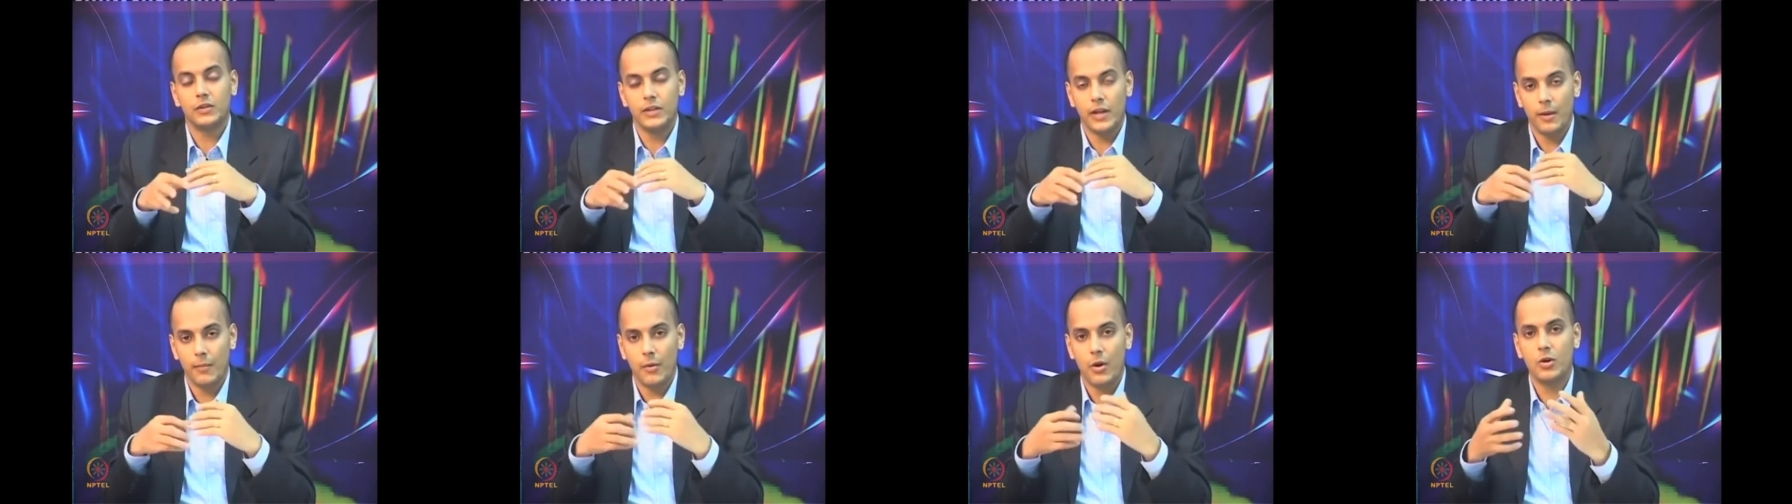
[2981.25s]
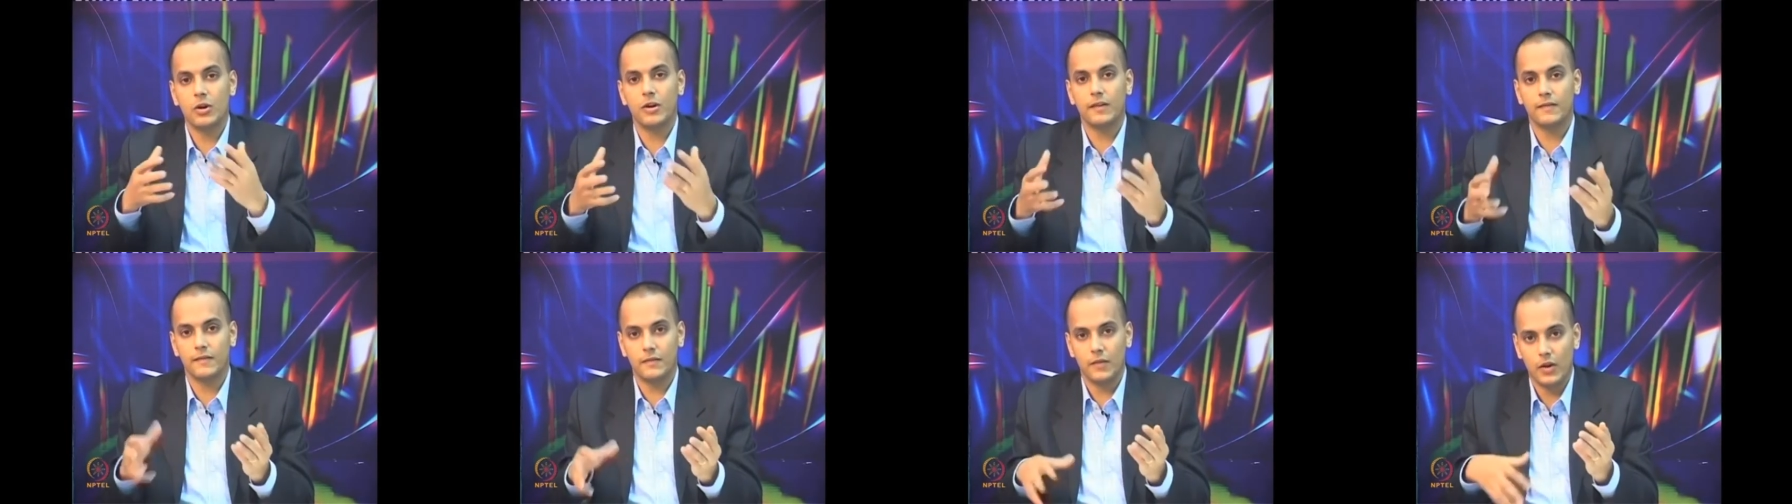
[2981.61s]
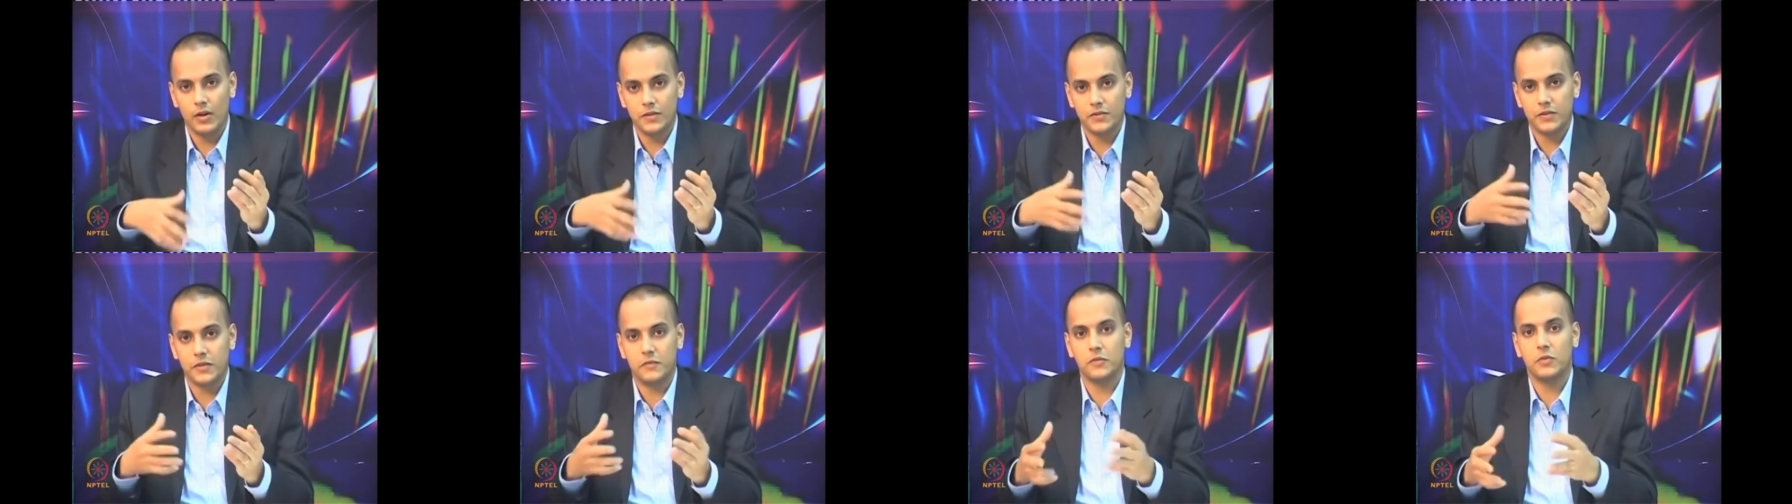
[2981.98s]
the amount of
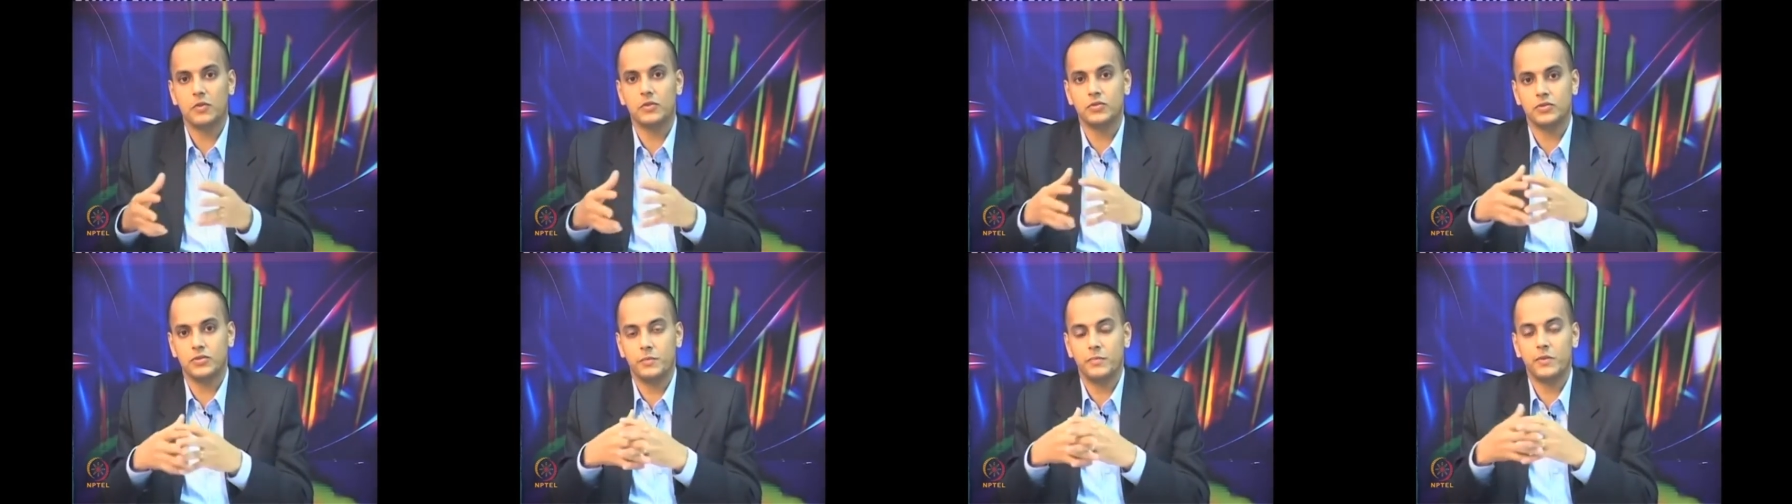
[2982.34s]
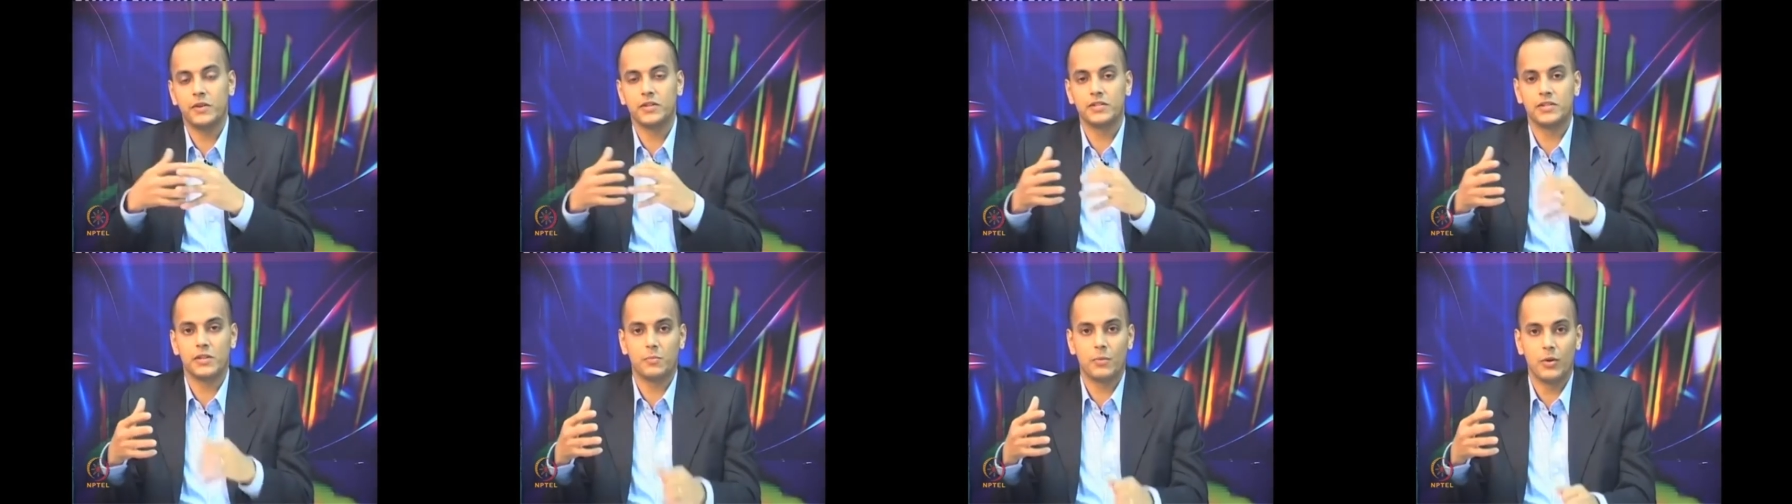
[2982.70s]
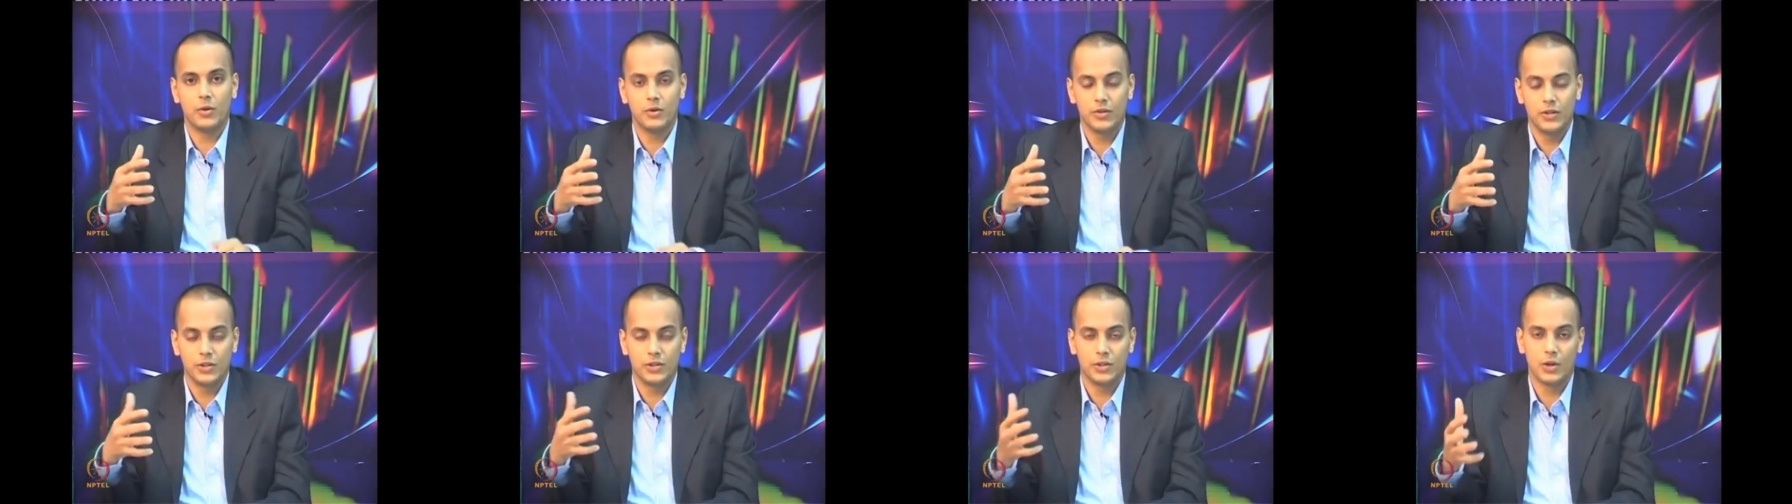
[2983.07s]
loss of course depends
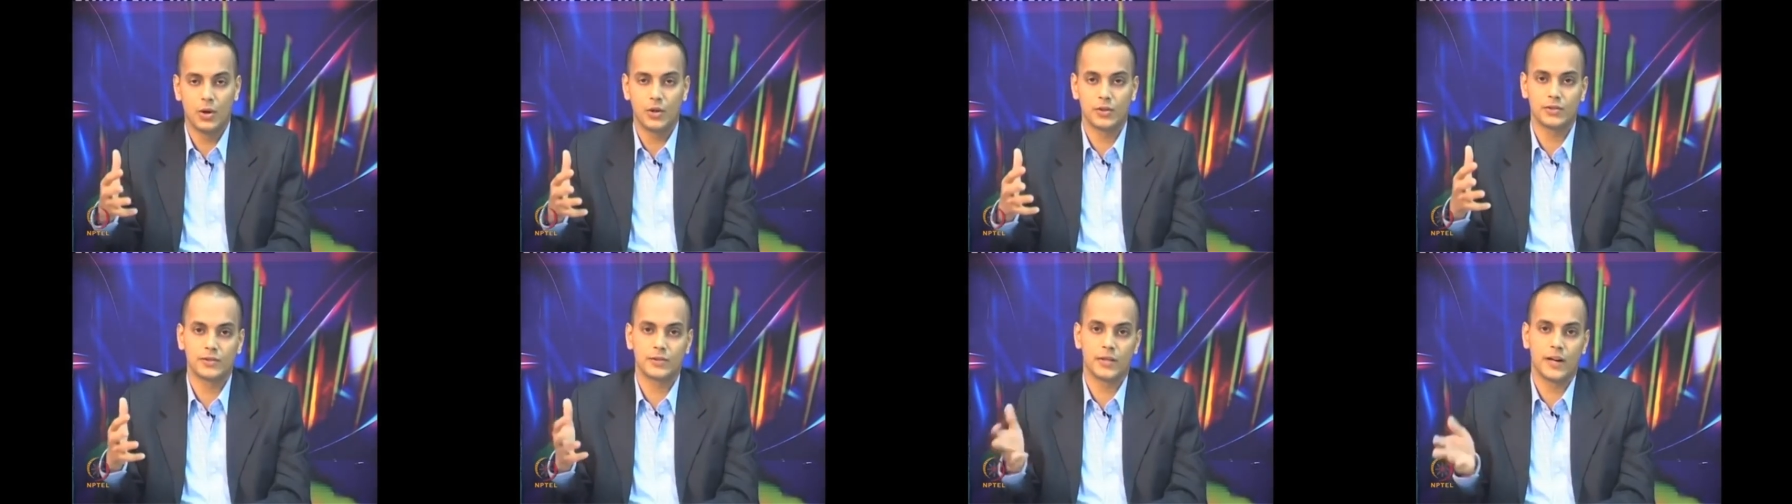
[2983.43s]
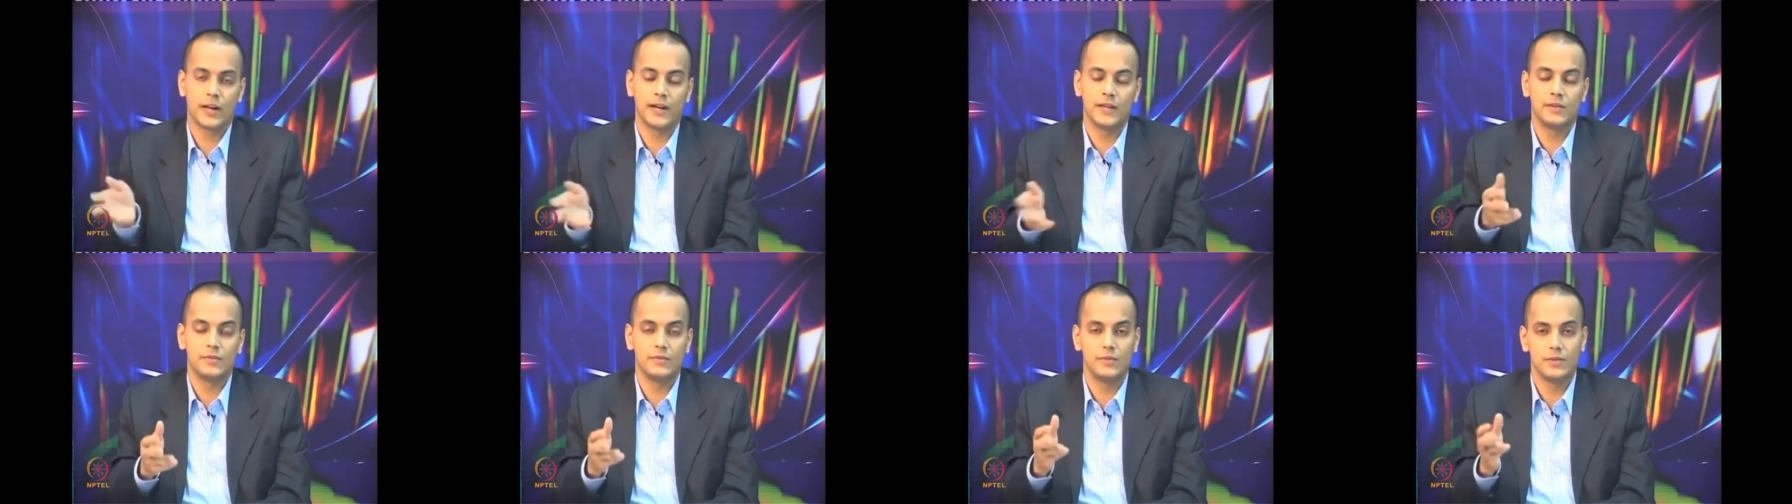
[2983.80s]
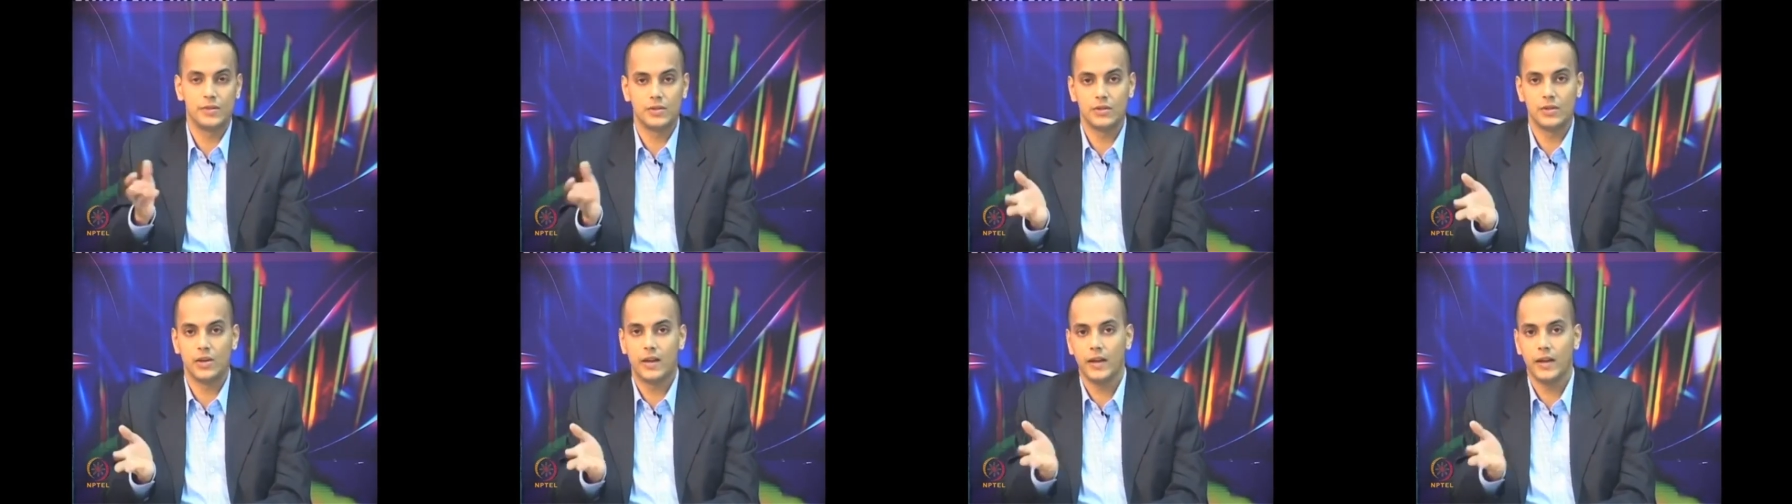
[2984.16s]
upon the shock strength which